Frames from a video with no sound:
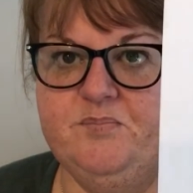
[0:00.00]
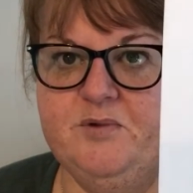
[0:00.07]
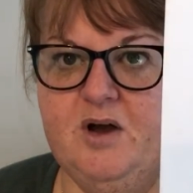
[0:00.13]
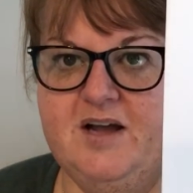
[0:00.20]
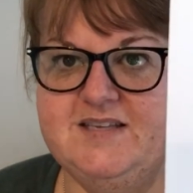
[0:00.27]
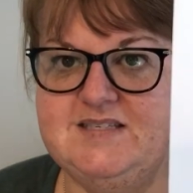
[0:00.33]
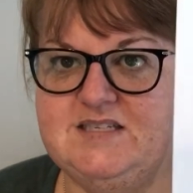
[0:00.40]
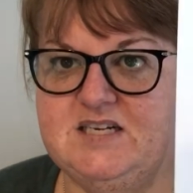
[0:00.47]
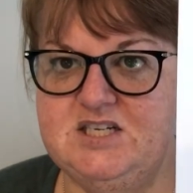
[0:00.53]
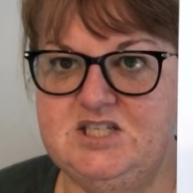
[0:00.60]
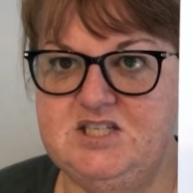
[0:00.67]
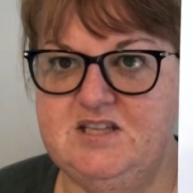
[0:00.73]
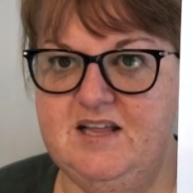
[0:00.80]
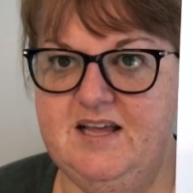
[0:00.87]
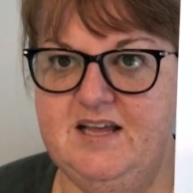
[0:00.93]
I
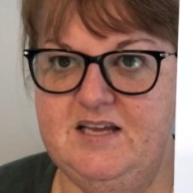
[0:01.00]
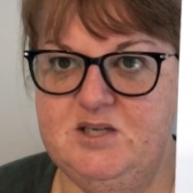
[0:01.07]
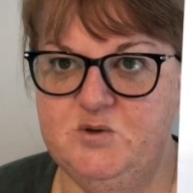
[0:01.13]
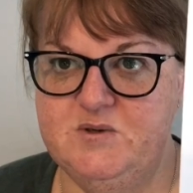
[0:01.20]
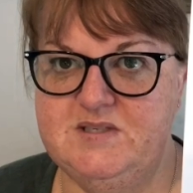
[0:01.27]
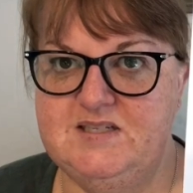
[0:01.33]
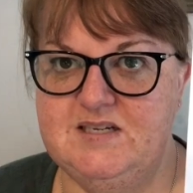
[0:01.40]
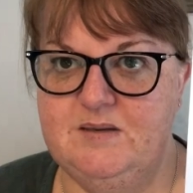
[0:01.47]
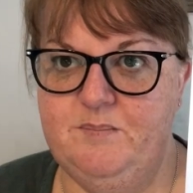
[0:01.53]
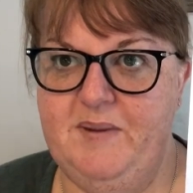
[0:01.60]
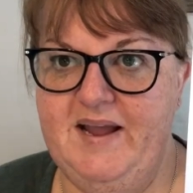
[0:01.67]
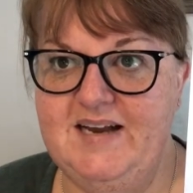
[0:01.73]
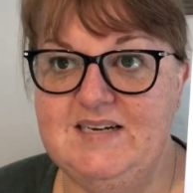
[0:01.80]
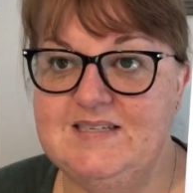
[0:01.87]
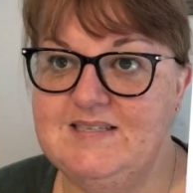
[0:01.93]
stitched the twisted
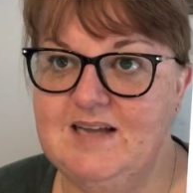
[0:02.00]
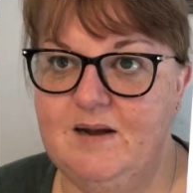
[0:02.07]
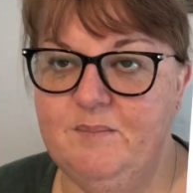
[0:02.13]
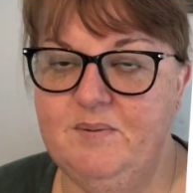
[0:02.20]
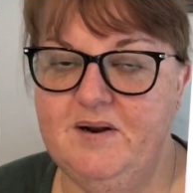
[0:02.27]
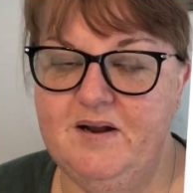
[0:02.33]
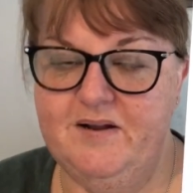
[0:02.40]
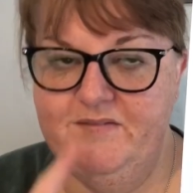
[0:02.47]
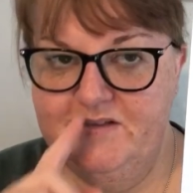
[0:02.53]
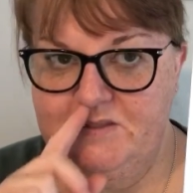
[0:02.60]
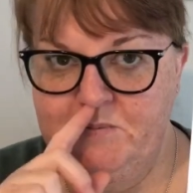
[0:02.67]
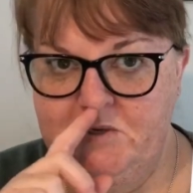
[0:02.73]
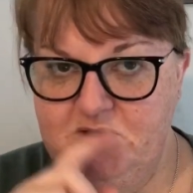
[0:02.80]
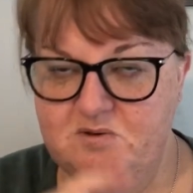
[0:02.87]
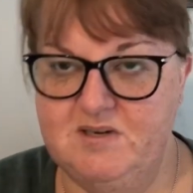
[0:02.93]
band sampler, the
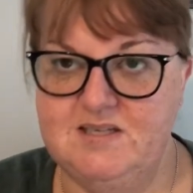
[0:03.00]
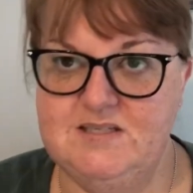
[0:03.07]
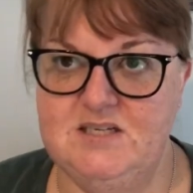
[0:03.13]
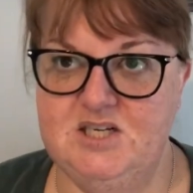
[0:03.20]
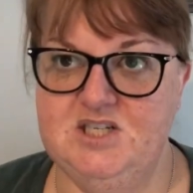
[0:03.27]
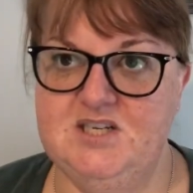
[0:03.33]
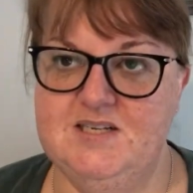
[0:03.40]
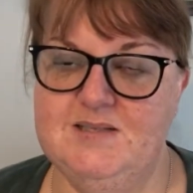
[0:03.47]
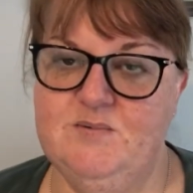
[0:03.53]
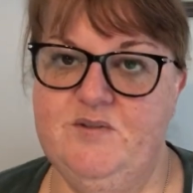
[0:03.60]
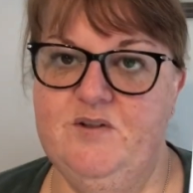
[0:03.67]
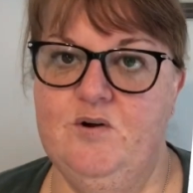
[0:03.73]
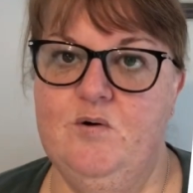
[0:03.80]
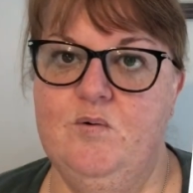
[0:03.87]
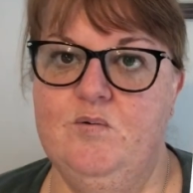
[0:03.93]
specialty stitches with
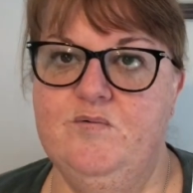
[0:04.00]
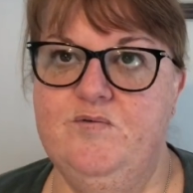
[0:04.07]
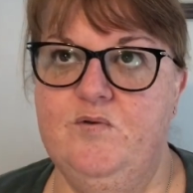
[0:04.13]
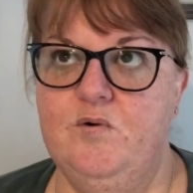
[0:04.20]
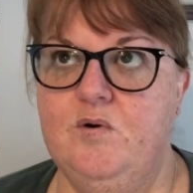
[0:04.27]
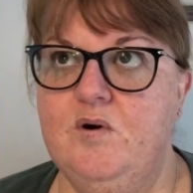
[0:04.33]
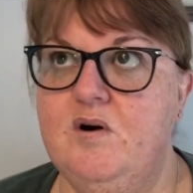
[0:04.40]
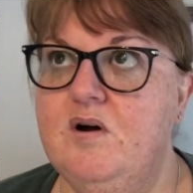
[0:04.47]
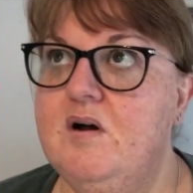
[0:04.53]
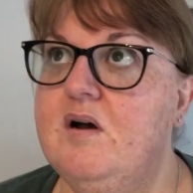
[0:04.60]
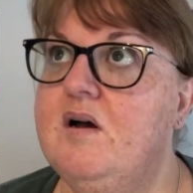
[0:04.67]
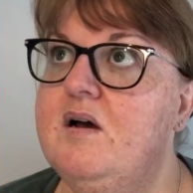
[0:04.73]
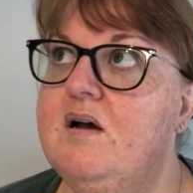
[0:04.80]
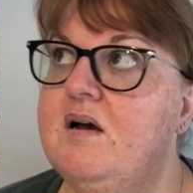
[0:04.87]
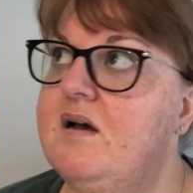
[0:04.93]
the called for.
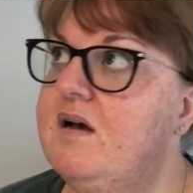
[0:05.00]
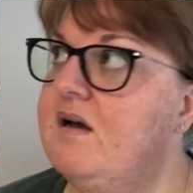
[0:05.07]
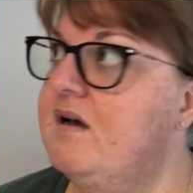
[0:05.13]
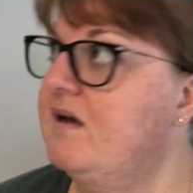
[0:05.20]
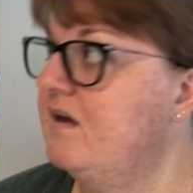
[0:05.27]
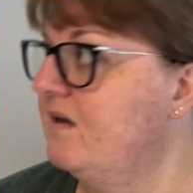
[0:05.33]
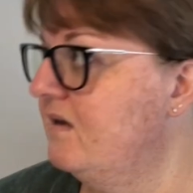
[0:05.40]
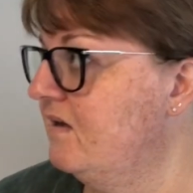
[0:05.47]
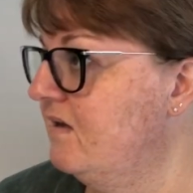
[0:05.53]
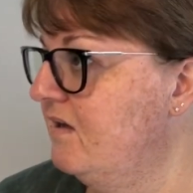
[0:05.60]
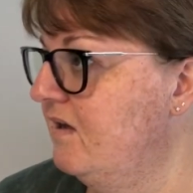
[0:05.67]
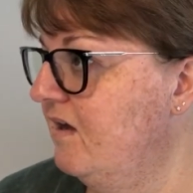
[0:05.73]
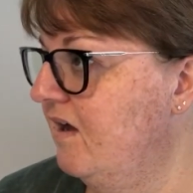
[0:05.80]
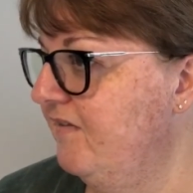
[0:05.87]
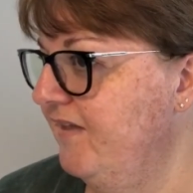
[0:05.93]
I
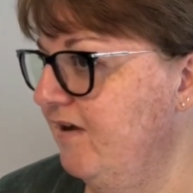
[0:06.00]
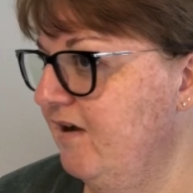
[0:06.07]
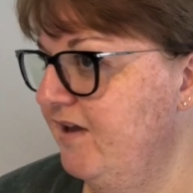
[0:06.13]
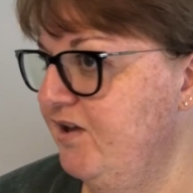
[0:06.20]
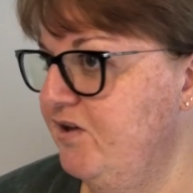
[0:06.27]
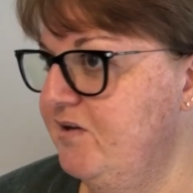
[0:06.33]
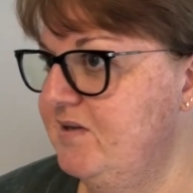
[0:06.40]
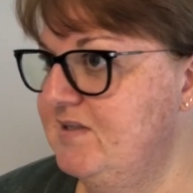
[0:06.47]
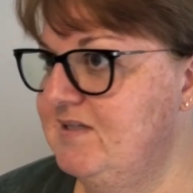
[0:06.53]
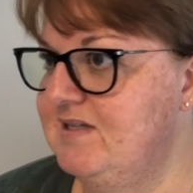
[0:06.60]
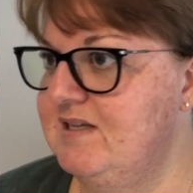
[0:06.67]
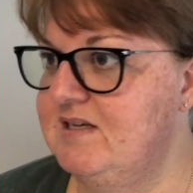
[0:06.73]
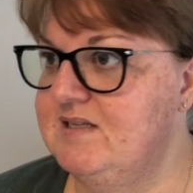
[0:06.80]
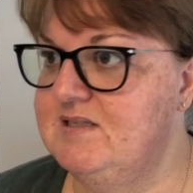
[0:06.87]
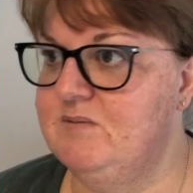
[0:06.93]
think I used
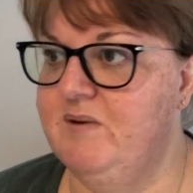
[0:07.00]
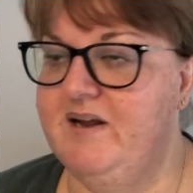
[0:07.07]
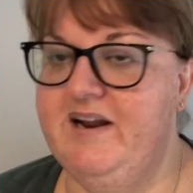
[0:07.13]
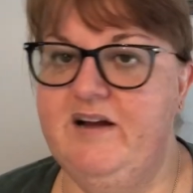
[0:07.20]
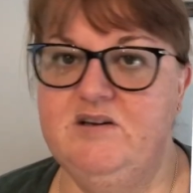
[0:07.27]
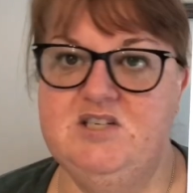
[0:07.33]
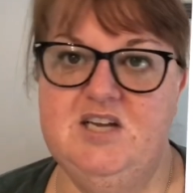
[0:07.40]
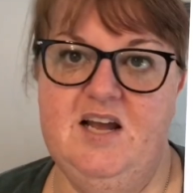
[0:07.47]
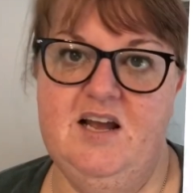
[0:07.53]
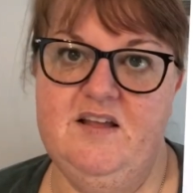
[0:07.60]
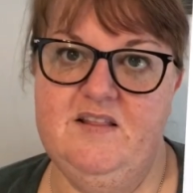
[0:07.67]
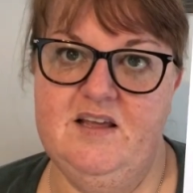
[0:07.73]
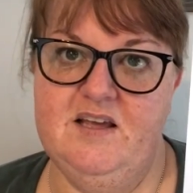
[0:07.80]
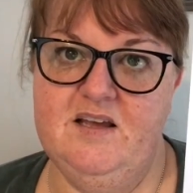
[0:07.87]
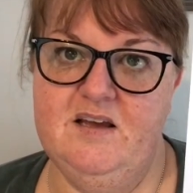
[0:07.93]
the soie d'Alger,
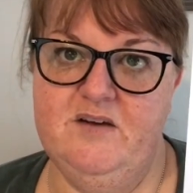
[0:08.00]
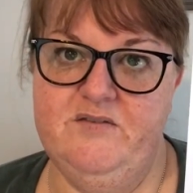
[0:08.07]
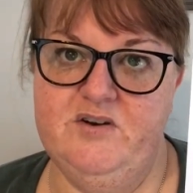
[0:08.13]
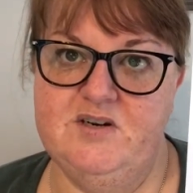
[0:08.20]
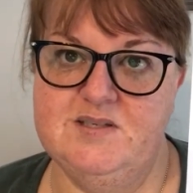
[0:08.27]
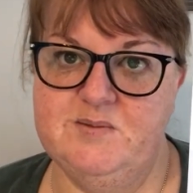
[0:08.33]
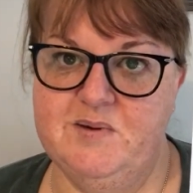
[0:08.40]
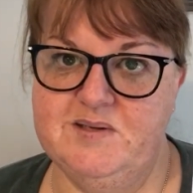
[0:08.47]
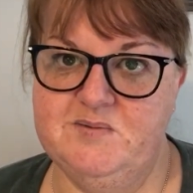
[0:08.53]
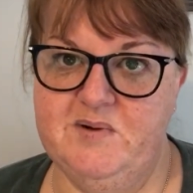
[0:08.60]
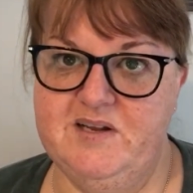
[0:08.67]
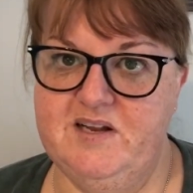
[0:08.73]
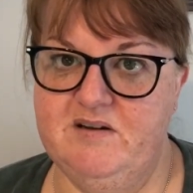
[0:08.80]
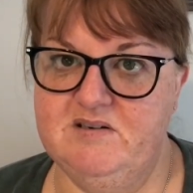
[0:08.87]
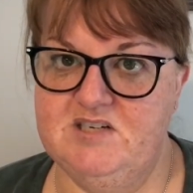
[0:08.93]
the Avera soie
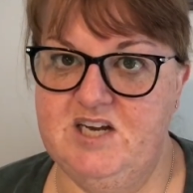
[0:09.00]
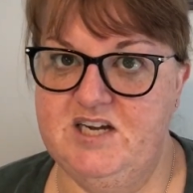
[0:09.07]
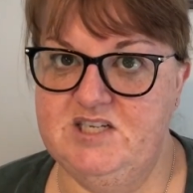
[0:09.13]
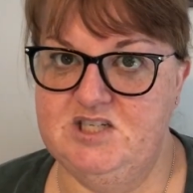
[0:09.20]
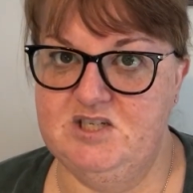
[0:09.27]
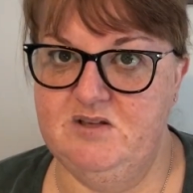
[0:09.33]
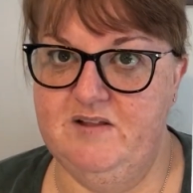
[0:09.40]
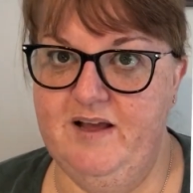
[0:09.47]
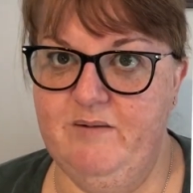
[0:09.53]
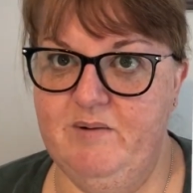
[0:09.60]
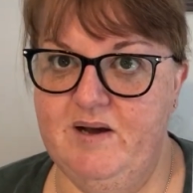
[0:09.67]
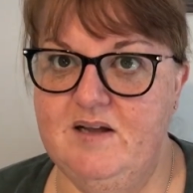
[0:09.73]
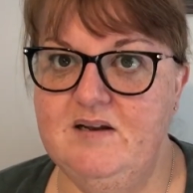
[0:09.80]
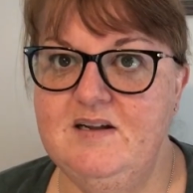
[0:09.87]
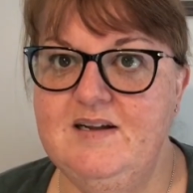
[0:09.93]
d'Alger to do that
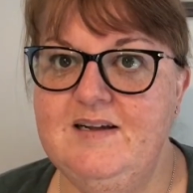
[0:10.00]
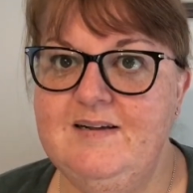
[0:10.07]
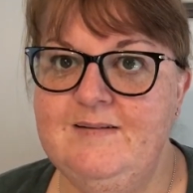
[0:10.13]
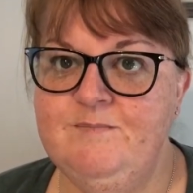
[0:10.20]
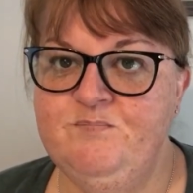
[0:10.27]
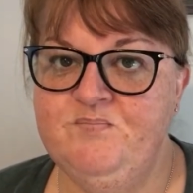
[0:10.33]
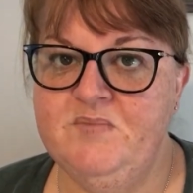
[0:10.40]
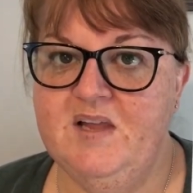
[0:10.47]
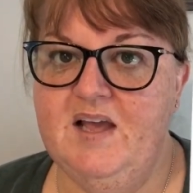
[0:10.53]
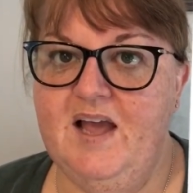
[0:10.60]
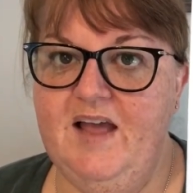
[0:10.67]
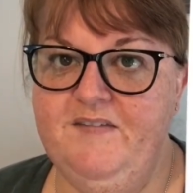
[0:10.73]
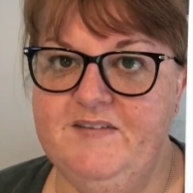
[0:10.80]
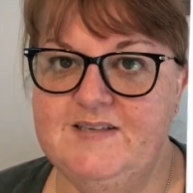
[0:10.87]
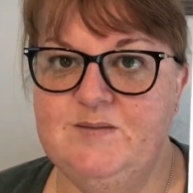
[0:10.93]
one.
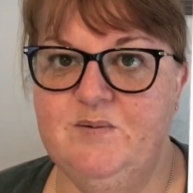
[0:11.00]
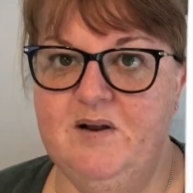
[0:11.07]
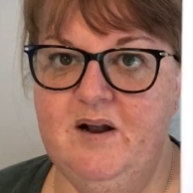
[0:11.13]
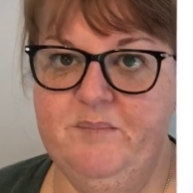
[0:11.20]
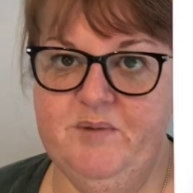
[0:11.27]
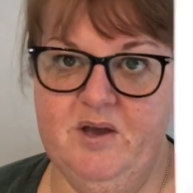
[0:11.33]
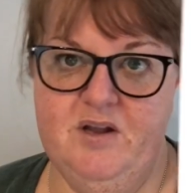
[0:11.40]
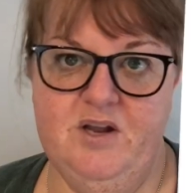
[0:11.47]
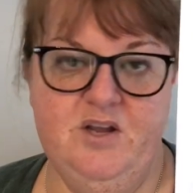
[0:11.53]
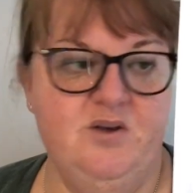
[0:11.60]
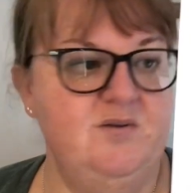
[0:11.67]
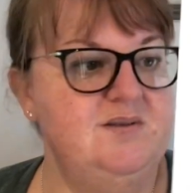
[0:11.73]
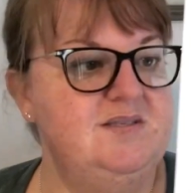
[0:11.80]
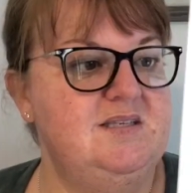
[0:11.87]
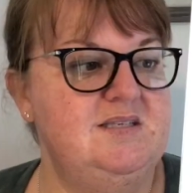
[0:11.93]
And this one I'm going to
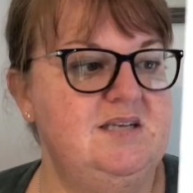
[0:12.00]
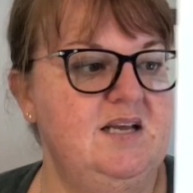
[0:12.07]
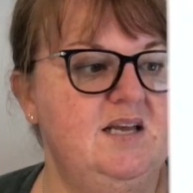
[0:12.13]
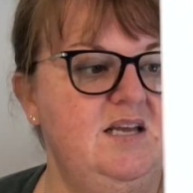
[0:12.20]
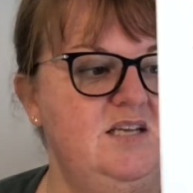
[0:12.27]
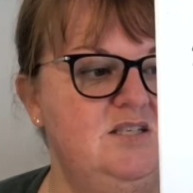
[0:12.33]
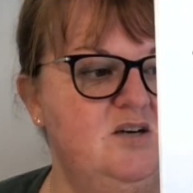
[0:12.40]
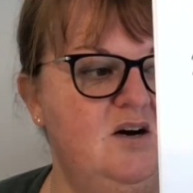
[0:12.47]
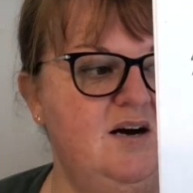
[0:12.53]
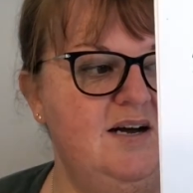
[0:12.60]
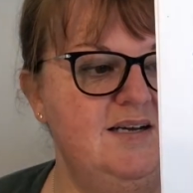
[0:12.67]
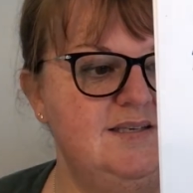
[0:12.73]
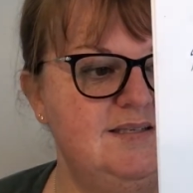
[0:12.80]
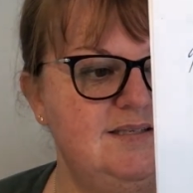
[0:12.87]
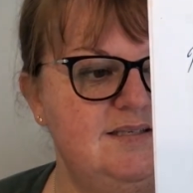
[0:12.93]
use the dinky
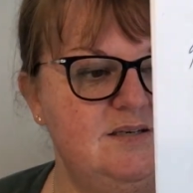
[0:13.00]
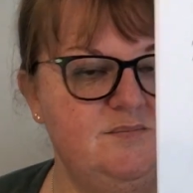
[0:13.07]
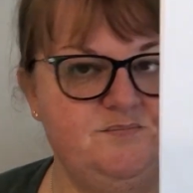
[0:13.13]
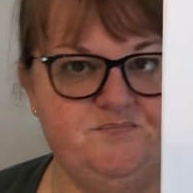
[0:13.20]
dyes